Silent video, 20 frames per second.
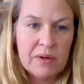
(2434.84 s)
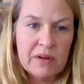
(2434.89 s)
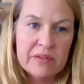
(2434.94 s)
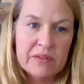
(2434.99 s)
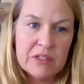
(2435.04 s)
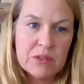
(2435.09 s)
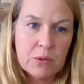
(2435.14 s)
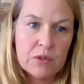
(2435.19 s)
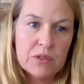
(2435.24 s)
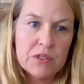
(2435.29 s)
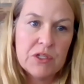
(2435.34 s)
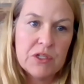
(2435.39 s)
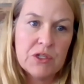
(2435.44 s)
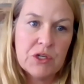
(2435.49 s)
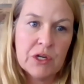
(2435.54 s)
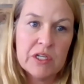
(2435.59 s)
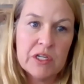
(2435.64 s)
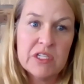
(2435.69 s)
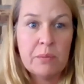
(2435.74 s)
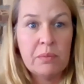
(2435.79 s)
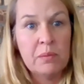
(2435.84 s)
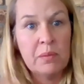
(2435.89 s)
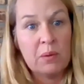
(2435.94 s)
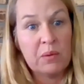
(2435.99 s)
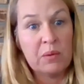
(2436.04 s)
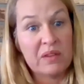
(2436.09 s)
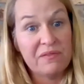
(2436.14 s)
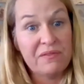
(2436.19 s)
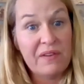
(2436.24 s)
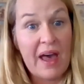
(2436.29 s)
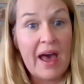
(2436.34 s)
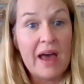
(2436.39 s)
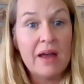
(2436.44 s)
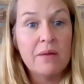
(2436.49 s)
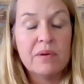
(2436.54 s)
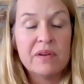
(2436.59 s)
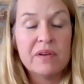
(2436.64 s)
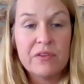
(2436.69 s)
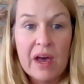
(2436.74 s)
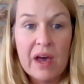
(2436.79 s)
these horses, you're going to supplement with the fat.
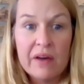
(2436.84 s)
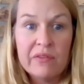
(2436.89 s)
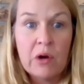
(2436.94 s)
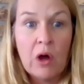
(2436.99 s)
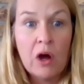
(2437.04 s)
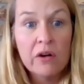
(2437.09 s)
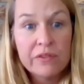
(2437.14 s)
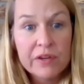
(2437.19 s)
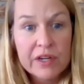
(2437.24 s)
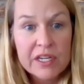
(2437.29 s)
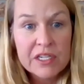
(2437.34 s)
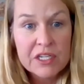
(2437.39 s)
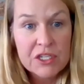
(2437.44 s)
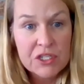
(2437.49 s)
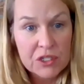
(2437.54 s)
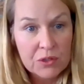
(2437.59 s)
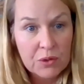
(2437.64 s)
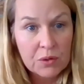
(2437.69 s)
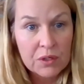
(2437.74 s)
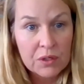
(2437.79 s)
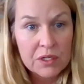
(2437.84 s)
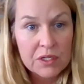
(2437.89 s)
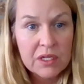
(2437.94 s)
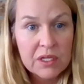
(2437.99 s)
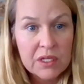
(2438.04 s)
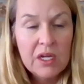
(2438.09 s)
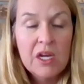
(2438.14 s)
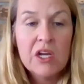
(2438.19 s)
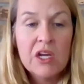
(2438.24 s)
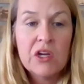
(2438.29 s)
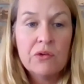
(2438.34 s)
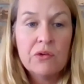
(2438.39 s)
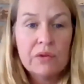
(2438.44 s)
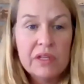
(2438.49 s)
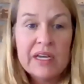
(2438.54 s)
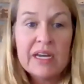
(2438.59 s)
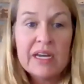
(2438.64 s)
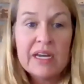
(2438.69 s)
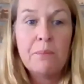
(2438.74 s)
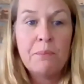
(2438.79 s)
But if you have an overconditioned horse, you really
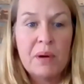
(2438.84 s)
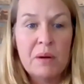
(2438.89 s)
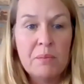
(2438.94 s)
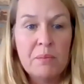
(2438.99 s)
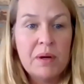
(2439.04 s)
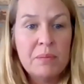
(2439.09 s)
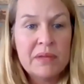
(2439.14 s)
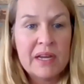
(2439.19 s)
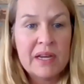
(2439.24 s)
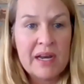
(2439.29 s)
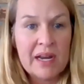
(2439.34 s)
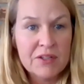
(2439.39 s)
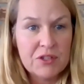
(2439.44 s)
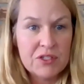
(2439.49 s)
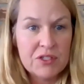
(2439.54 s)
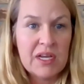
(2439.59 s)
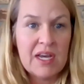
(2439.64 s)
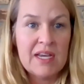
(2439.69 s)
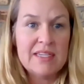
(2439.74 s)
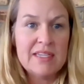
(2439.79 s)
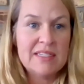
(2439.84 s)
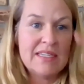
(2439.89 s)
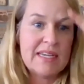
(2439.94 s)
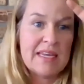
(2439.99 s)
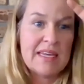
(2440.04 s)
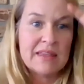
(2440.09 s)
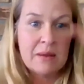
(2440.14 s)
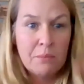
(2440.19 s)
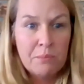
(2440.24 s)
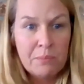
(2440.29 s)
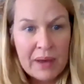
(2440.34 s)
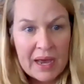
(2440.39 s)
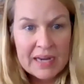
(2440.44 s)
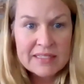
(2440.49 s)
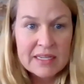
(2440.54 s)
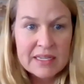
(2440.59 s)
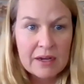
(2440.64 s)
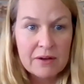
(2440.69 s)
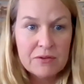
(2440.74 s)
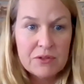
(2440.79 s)
need to bump up that exercise to get them back
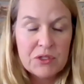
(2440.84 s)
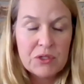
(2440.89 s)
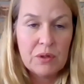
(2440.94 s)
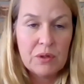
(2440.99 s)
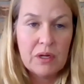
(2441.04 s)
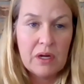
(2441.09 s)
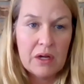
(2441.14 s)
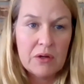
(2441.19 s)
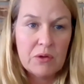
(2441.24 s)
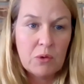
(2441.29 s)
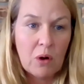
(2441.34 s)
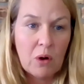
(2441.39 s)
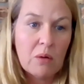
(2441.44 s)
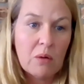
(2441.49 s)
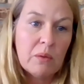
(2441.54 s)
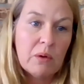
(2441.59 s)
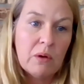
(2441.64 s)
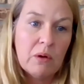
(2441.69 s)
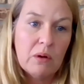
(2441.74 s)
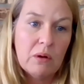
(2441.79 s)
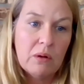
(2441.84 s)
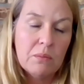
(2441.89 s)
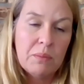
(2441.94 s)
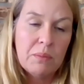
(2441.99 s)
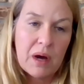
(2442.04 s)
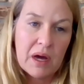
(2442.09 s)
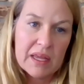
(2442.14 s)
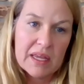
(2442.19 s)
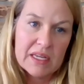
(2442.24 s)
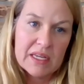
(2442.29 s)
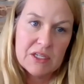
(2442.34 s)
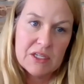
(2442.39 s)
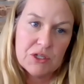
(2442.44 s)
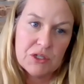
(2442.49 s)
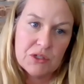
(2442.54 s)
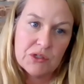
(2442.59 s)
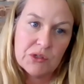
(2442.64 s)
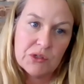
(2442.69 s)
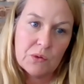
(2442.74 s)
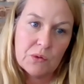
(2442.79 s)
down to a normal body
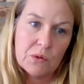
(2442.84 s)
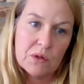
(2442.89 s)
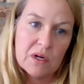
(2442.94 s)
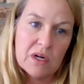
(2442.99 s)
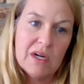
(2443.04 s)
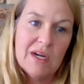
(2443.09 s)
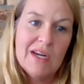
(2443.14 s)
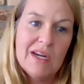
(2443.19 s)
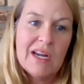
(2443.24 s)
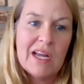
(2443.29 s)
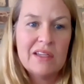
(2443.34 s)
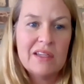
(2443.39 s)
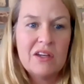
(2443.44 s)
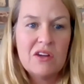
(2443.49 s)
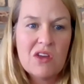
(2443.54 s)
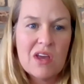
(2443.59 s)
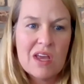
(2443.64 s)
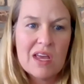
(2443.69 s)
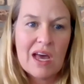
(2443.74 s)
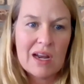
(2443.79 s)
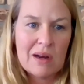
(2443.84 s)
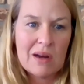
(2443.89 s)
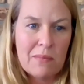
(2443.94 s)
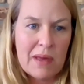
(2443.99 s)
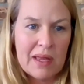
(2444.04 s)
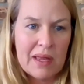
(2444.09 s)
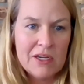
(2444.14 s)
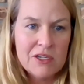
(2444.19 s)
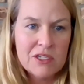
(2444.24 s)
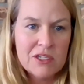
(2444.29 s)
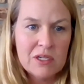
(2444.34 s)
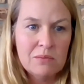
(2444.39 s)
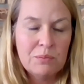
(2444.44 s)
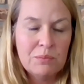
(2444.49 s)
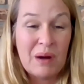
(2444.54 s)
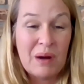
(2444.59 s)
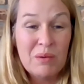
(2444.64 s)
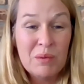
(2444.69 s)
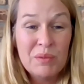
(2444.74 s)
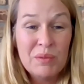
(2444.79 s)
condition score. And then you can kind of manage them
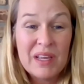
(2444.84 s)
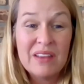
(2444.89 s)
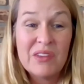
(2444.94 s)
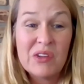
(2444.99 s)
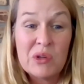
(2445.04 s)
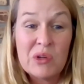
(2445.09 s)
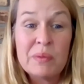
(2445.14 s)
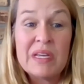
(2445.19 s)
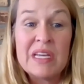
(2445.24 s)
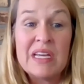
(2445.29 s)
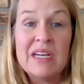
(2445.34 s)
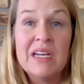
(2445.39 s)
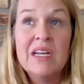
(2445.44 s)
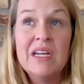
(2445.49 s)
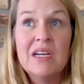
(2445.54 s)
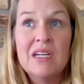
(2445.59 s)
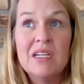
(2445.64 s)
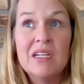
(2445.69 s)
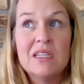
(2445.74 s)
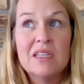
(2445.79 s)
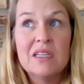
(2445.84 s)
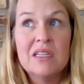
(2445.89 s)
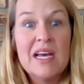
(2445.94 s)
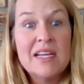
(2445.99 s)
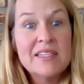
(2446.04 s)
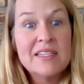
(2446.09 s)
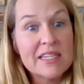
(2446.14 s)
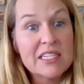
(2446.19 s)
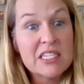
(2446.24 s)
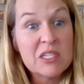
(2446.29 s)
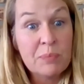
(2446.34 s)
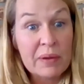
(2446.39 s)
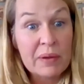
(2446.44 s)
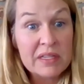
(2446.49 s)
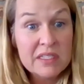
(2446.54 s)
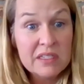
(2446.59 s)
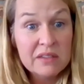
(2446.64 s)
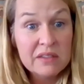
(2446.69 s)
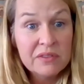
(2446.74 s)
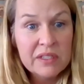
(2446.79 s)
probably a little bit less
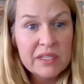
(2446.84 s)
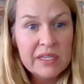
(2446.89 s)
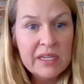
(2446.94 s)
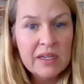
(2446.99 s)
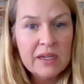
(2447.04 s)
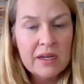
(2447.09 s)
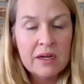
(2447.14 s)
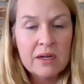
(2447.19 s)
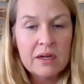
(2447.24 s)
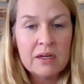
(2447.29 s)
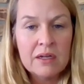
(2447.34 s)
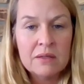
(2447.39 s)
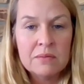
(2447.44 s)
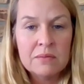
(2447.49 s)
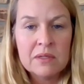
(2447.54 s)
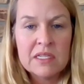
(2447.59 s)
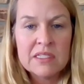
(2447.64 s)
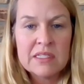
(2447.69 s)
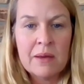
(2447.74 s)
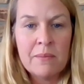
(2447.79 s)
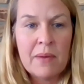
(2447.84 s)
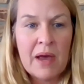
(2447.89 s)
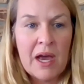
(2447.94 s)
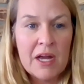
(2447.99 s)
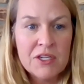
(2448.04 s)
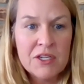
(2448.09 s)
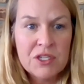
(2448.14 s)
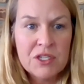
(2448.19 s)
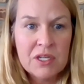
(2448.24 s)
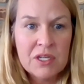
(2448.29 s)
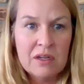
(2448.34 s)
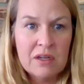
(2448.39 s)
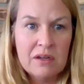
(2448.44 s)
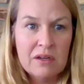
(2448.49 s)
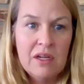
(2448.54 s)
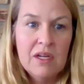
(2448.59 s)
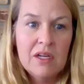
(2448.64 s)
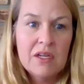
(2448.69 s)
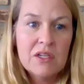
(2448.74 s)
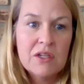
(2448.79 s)
expensively, because I imagine
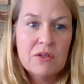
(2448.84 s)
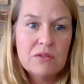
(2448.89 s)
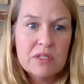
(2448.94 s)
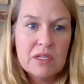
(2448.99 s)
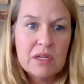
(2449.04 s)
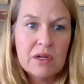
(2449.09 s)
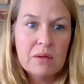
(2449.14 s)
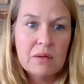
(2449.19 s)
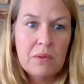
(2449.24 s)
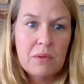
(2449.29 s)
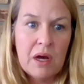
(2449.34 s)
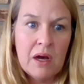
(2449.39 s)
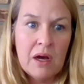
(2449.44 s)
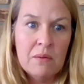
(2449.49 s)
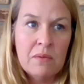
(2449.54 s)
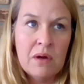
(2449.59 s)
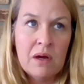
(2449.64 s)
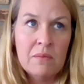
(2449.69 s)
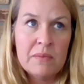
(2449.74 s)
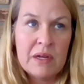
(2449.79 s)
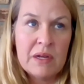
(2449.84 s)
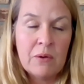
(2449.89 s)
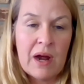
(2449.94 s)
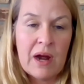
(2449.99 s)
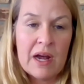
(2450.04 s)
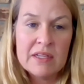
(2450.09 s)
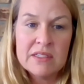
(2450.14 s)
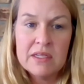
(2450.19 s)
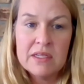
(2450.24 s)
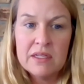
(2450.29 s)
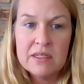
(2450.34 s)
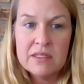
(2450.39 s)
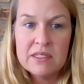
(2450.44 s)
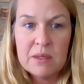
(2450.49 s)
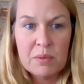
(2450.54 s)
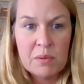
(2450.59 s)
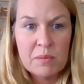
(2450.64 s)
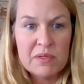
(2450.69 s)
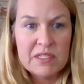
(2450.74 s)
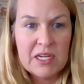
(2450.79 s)
using amino acid
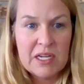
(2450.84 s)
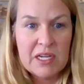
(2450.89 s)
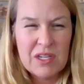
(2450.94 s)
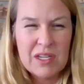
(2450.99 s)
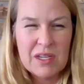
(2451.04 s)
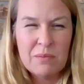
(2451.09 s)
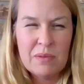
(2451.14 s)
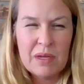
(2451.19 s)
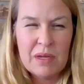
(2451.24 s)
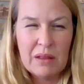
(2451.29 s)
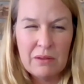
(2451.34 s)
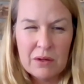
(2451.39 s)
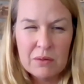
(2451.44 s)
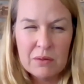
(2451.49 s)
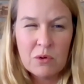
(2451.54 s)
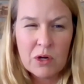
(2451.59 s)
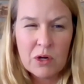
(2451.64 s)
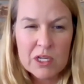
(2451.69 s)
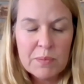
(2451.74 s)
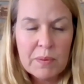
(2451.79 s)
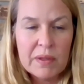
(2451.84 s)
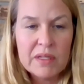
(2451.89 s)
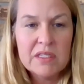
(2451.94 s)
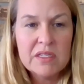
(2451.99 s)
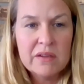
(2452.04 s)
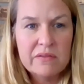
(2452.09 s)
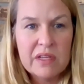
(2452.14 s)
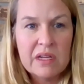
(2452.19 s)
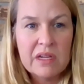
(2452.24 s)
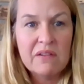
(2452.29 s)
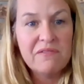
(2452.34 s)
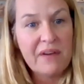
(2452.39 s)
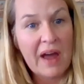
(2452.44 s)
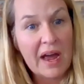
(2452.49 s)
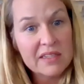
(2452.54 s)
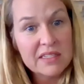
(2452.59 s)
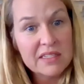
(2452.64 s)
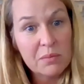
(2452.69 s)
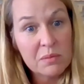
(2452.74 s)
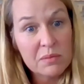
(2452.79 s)
supplementation can be a little more expensive than a
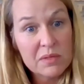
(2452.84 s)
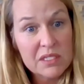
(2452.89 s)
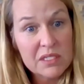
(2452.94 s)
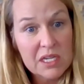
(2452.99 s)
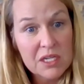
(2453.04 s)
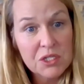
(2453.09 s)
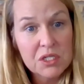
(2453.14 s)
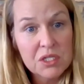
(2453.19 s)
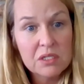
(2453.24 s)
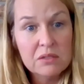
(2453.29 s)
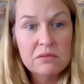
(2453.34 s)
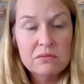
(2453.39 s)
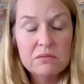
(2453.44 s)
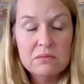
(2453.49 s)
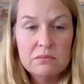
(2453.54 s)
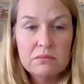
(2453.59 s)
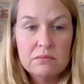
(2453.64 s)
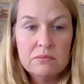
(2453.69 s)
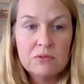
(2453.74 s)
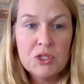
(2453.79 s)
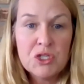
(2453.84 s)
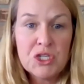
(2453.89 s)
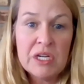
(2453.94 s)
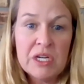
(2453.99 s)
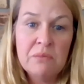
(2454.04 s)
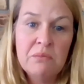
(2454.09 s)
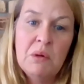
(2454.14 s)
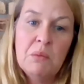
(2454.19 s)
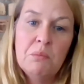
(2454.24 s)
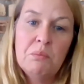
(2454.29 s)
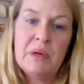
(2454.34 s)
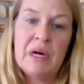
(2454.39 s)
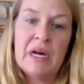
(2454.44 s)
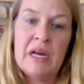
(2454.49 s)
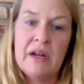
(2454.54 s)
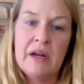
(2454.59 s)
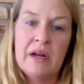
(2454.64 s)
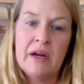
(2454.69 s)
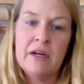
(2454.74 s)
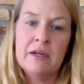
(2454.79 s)
fat supplementation regime. But